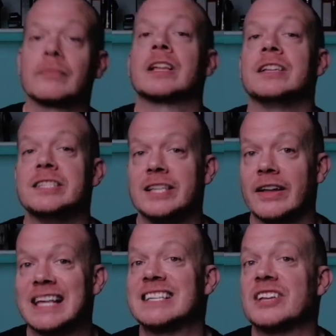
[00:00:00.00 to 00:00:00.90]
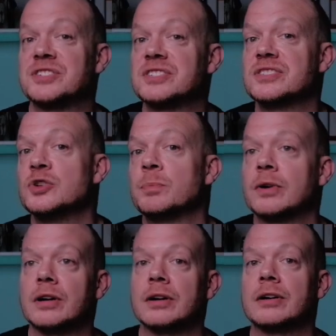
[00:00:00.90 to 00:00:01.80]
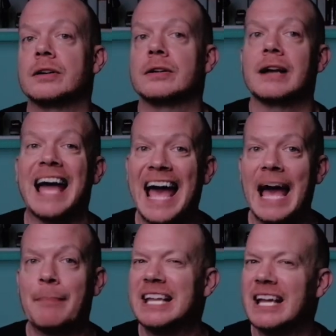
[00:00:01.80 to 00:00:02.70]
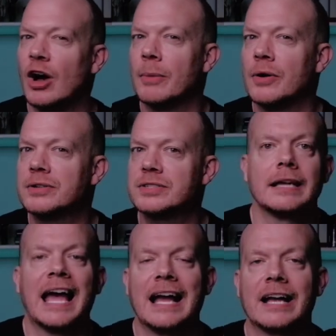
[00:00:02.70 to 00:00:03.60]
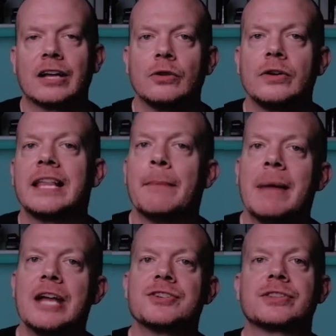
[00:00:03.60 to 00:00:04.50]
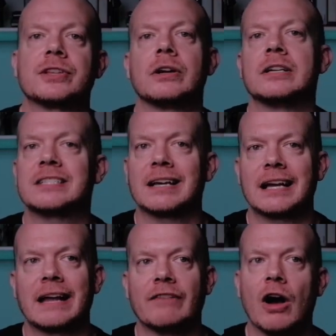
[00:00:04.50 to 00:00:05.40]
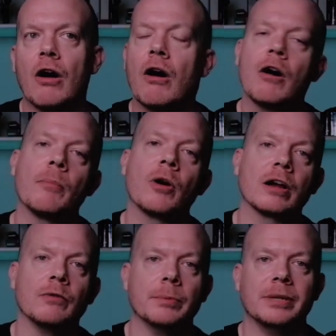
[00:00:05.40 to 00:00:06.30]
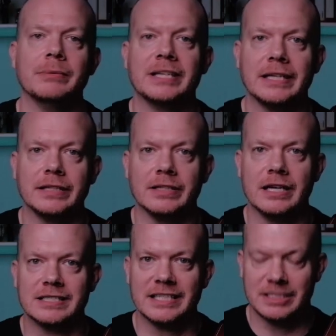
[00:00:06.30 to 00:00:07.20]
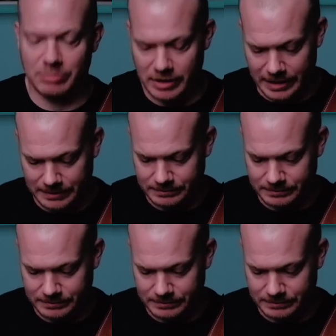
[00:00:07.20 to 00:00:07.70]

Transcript: You see how that sounds super happy almost? Including that major third is a kind of a hallmark of what B.B. King does in his playing.